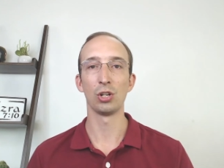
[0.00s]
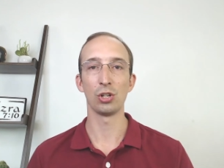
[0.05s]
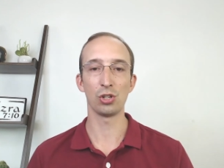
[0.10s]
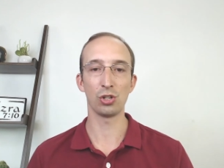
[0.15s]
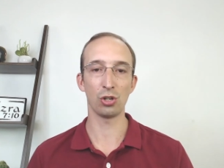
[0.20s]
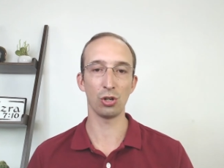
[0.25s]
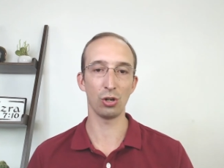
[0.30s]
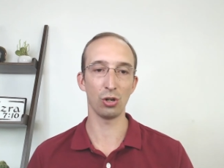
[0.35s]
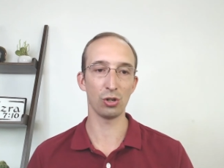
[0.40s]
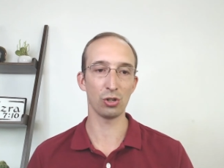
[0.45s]

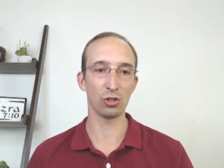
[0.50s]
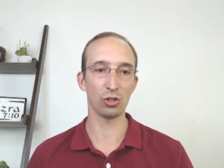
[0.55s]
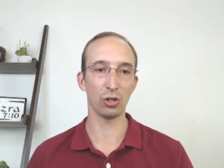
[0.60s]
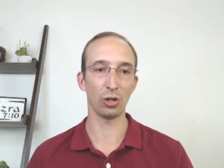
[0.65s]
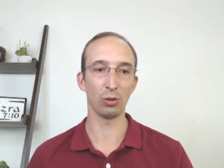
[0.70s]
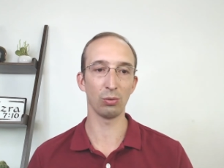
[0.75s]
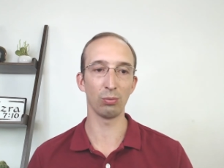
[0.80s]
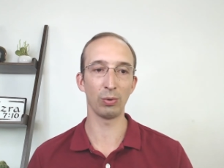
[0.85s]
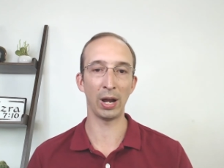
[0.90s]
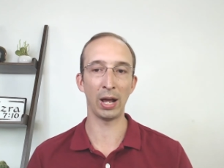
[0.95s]
church
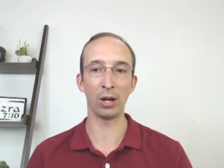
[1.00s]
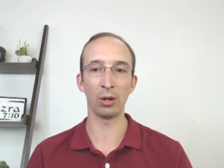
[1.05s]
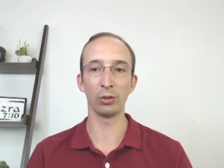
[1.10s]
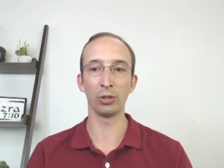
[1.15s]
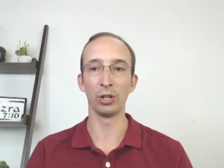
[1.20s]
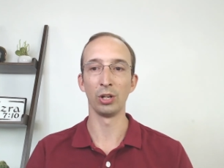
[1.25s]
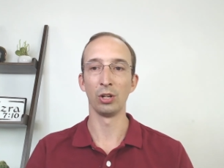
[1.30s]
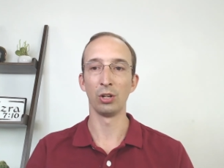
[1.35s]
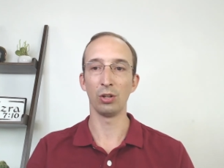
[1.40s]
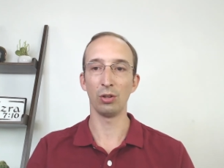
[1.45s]

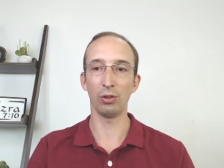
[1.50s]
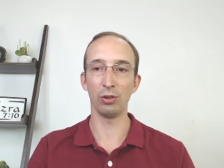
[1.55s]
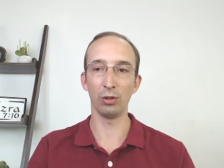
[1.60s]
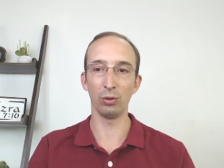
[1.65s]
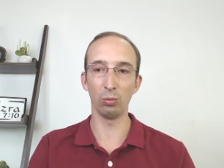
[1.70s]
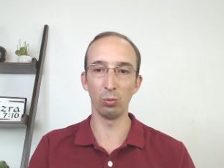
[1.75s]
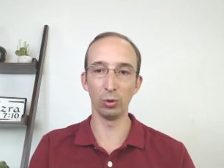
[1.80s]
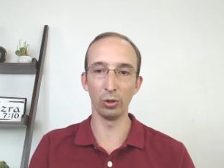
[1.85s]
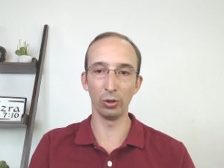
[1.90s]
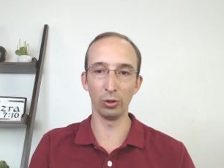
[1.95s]
around the
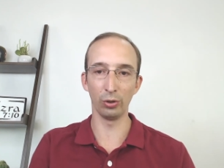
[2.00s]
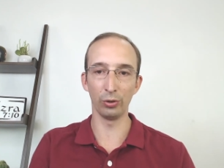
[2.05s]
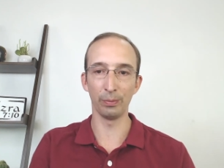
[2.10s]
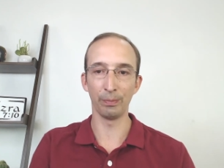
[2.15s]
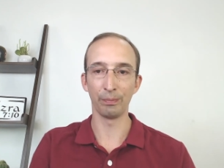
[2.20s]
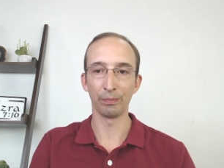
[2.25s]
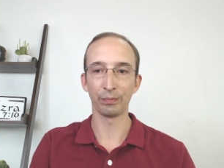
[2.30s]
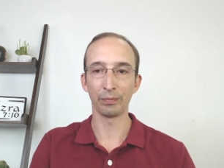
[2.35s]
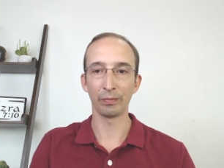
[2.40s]
world.